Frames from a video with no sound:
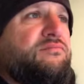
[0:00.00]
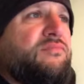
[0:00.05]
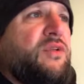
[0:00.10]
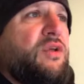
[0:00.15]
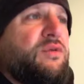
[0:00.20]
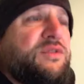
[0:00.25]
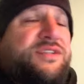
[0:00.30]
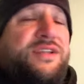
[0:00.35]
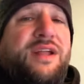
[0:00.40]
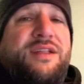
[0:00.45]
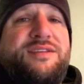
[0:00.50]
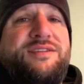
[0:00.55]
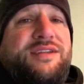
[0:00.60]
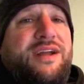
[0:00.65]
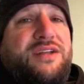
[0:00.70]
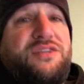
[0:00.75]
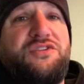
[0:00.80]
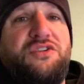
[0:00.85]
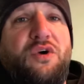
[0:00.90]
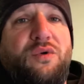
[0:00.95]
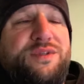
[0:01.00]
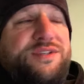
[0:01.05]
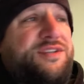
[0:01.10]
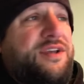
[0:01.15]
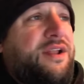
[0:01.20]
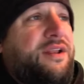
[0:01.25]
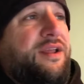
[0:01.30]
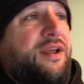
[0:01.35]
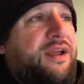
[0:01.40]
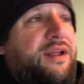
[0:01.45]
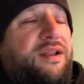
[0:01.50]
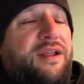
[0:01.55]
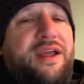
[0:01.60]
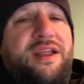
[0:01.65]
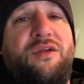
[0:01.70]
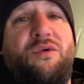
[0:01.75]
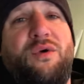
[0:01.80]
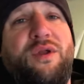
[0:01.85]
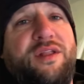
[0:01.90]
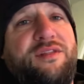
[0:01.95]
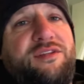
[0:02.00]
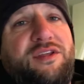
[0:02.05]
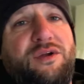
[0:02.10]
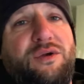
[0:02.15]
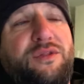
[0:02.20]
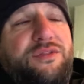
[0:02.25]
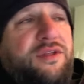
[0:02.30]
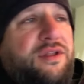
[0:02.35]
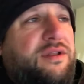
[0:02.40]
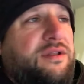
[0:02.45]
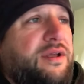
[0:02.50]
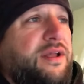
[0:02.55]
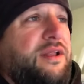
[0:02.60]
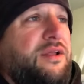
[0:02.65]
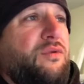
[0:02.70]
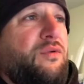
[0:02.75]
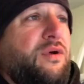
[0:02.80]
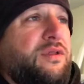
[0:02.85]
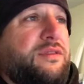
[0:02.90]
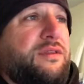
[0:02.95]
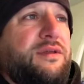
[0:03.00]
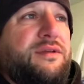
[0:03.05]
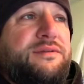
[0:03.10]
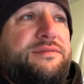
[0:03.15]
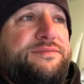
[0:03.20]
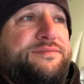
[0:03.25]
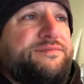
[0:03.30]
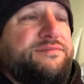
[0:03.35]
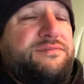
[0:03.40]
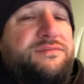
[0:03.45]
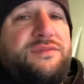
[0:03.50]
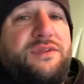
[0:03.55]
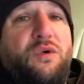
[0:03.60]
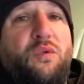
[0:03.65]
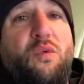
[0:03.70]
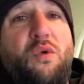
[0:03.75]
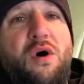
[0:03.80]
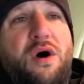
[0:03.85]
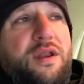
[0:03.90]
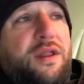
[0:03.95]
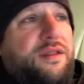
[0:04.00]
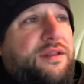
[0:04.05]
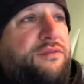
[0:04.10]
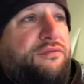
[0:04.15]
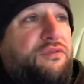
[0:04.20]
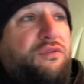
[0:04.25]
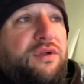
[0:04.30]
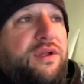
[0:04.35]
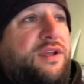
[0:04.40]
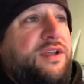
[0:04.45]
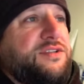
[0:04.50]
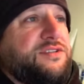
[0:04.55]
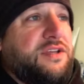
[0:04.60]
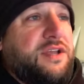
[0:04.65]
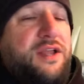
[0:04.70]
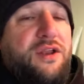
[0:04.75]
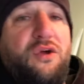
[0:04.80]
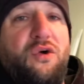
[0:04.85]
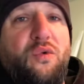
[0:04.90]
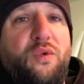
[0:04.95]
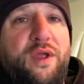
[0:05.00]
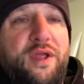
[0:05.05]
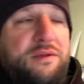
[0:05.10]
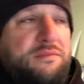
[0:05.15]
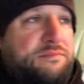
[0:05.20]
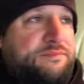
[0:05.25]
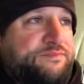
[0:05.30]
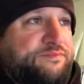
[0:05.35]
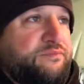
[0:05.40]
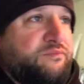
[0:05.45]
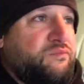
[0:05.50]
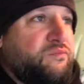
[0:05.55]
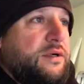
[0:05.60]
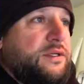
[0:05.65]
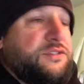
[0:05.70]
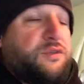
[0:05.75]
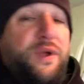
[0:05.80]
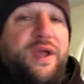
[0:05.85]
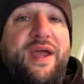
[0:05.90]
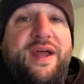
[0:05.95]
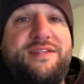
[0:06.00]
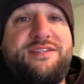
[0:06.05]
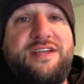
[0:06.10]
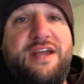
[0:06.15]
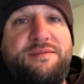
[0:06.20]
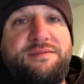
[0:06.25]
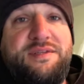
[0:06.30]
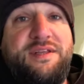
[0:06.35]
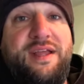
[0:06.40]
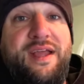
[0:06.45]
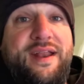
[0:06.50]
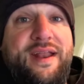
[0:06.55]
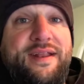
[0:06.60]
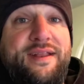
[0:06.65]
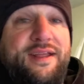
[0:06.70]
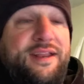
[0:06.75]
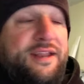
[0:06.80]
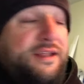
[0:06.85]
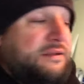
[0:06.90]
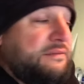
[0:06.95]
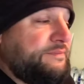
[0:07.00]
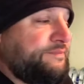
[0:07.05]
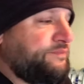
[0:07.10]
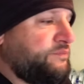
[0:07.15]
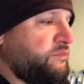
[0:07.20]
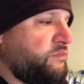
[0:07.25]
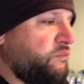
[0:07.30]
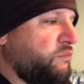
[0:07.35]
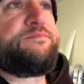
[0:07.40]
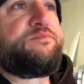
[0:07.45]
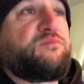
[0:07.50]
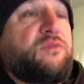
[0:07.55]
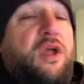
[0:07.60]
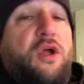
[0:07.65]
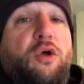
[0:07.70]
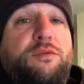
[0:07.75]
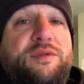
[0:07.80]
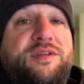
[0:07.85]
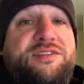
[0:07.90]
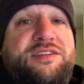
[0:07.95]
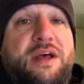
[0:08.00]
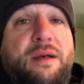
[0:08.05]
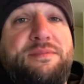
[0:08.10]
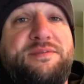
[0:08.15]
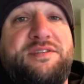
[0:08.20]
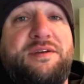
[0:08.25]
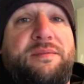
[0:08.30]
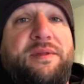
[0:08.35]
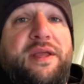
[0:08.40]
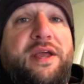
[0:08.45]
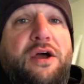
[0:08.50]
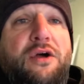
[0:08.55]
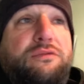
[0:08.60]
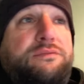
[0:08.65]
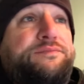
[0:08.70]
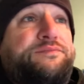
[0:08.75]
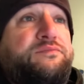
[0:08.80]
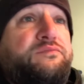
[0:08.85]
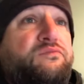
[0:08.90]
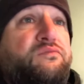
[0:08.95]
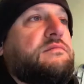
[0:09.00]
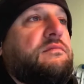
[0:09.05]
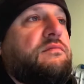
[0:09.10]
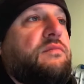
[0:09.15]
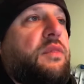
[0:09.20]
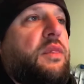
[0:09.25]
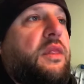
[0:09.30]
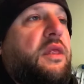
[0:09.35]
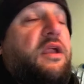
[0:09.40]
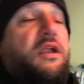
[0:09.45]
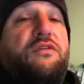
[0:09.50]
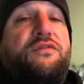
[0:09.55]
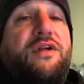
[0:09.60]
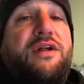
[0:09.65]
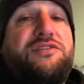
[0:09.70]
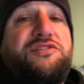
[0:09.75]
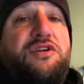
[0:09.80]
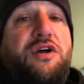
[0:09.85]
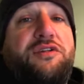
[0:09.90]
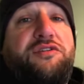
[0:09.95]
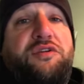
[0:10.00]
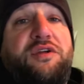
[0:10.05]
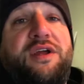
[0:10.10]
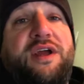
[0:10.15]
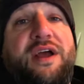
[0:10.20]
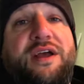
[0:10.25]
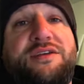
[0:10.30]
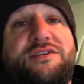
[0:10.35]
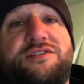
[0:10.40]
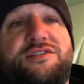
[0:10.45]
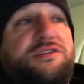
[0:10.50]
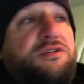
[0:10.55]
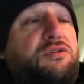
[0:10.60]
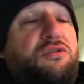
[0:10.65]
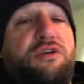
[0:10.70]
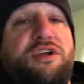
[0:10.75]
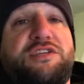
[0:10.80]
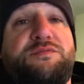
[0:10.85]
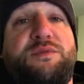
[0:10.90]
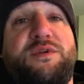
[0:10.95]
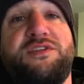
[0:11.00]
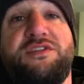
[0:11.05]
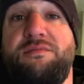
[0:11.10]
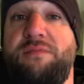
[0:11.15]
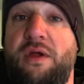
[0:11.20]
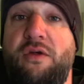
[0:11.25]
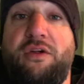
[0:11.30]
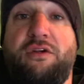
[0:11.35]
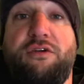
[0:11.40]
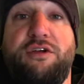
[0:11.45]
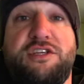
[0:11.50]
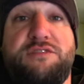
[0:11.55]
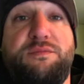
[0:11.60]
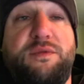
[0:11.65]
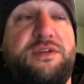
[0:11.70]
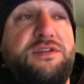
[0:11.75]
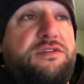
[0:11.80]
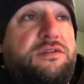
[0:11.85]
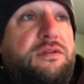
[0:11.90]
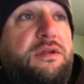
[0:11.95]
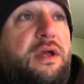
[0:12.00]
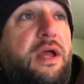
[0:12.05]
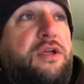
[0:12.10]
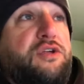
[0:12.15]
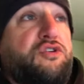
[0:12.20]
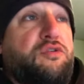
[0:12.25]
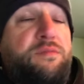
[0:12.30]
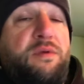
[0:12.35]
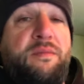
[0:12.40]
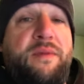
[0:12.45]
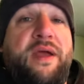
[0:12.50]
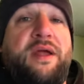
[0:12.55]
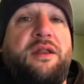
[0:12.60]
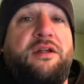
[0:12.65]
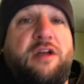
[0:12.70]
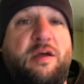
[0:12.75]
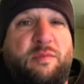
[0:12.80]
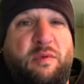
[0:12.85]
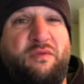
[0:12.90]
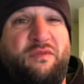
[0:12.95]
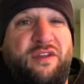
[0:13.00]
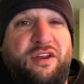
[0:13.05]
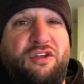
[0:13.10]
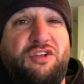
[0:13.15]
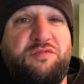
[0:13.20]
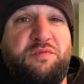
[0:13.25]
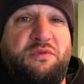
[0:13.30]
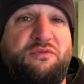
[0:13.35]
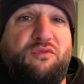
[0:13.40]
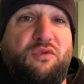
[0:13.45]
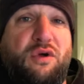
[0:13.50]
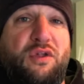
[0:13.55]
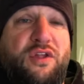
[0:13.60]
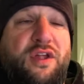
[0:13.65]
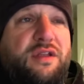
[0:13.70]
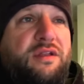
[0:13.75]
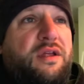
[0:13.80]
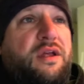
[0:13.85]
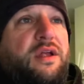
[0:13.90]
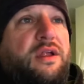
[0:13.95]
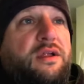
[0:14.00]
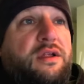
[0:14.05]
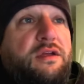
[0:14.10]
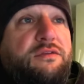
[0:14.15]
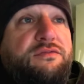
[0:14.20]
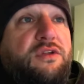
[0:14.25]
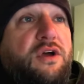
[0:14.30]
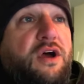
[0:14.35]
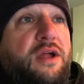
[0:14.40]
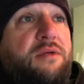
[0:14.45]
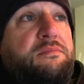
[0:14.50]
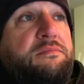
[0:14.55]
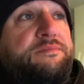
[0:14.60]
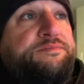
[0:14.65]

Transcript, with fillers: It's going to start snowing Sunday, and I didn't want to deal with it. I didn't want the, the water to freeze and get all weird. So I had time today, and I did it. I hope this helps somebody out. And if I don't talk to you guys till Christmas, Merry Christmas. I should be making a couple of videos before then. If not,